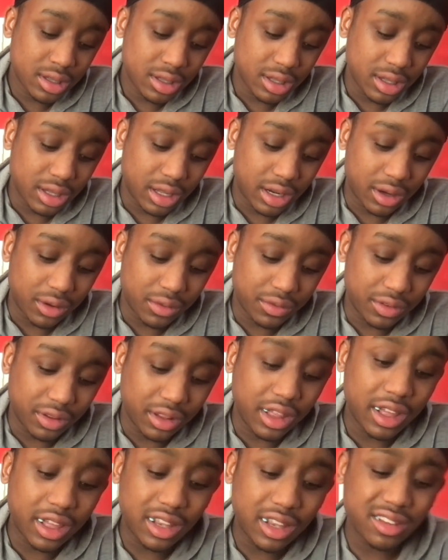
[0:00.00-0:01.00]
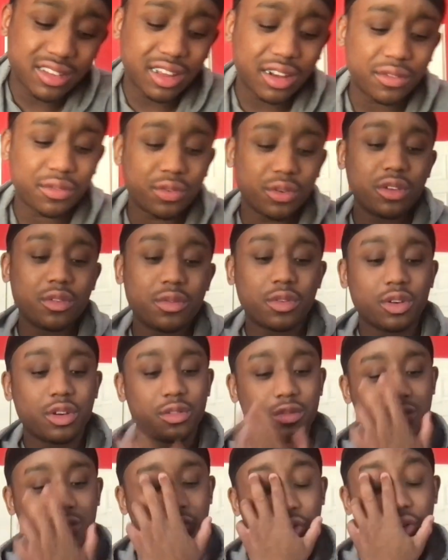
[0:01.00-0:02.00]
And he just had a
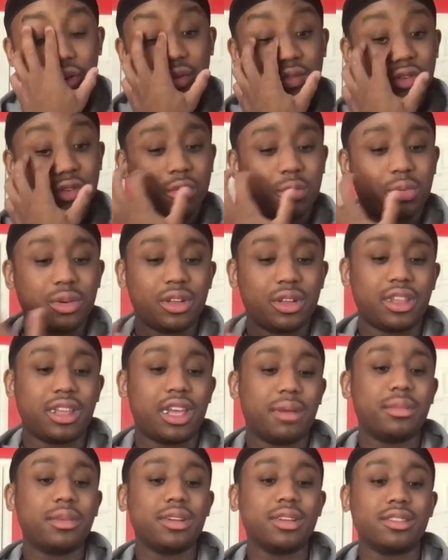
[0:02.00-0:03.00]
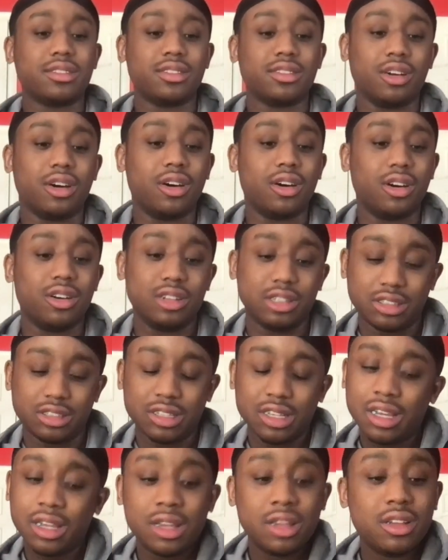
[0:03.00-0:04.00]
44-point game against the Hawks.
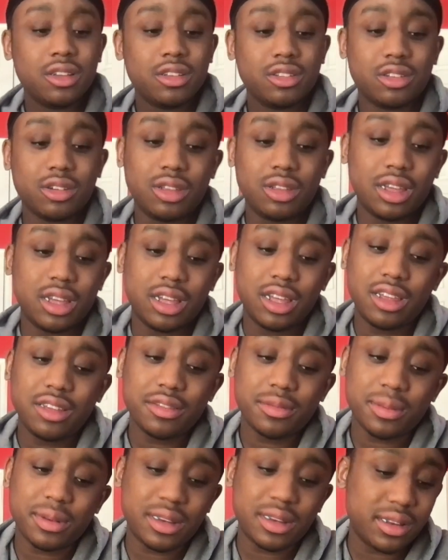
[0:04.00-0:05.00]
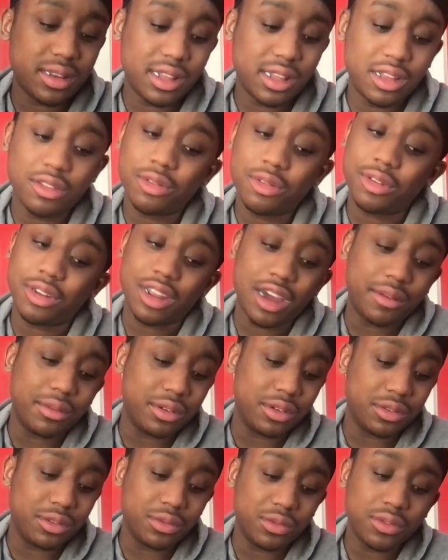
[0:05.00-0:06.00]
So yeah, he's been
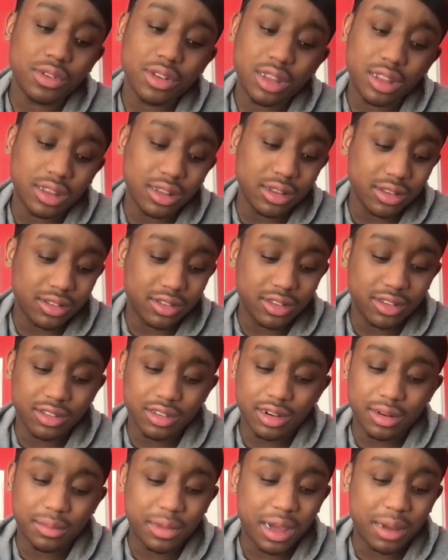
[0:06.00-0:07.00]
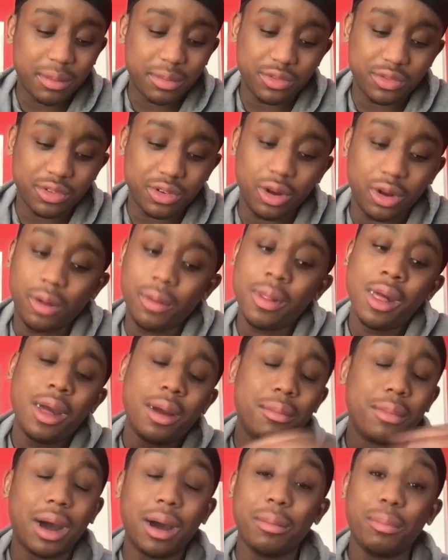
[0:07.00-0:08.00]
having a really good season. I'm happy for him.
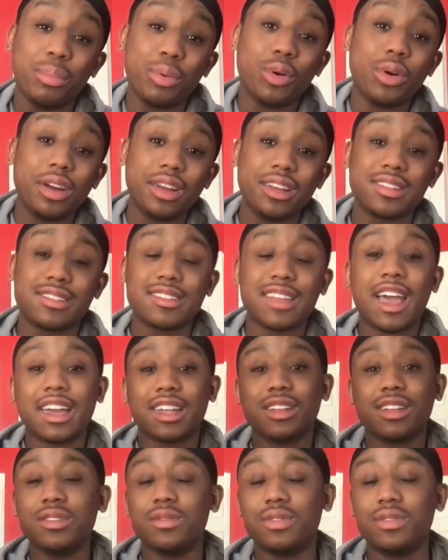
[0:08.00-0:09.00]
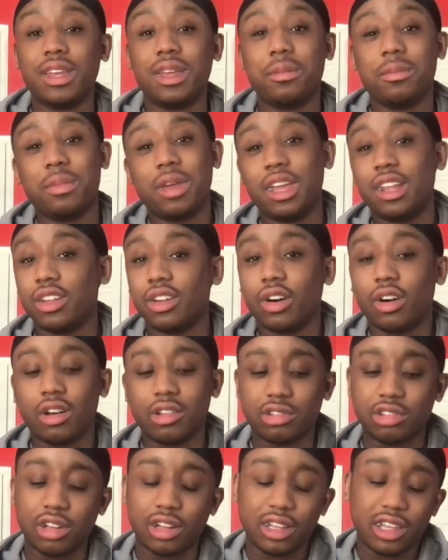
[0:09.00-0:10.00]
My boy Zach Levine made the
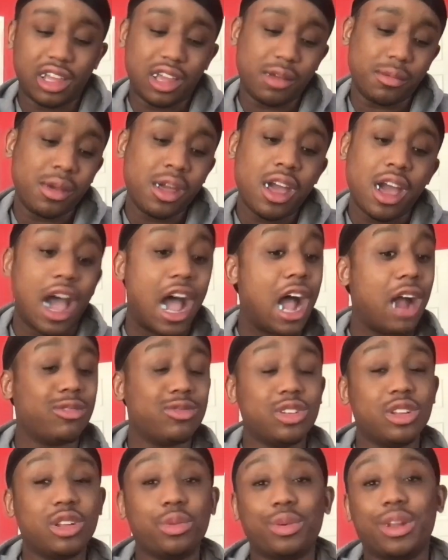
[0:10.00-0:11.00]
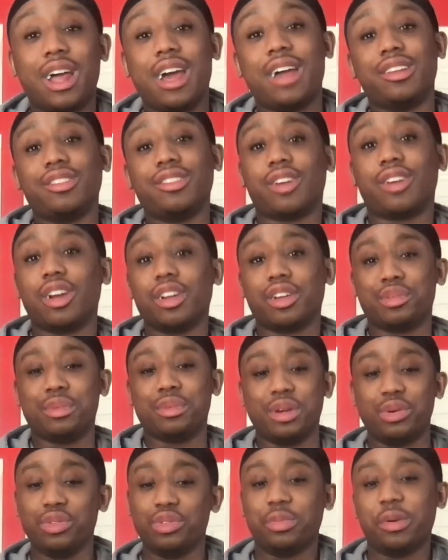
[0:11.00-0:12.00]
All-Star game. I really want to have this
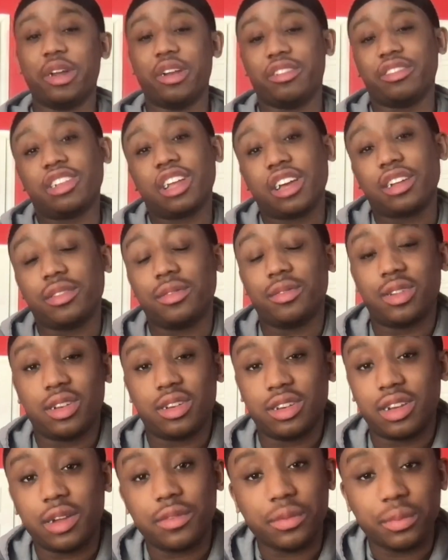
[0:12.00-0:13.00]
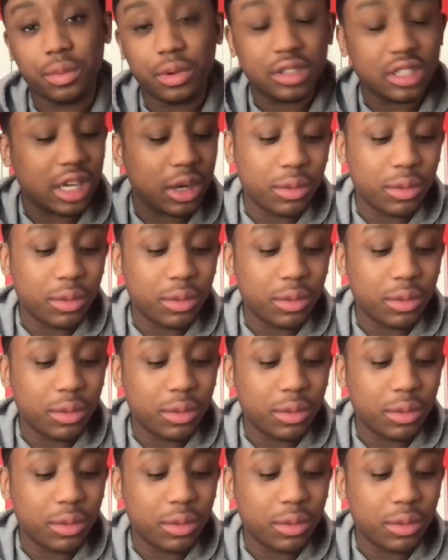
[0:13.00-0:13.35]
argument: who's better, Zach Levine or Devin Booker?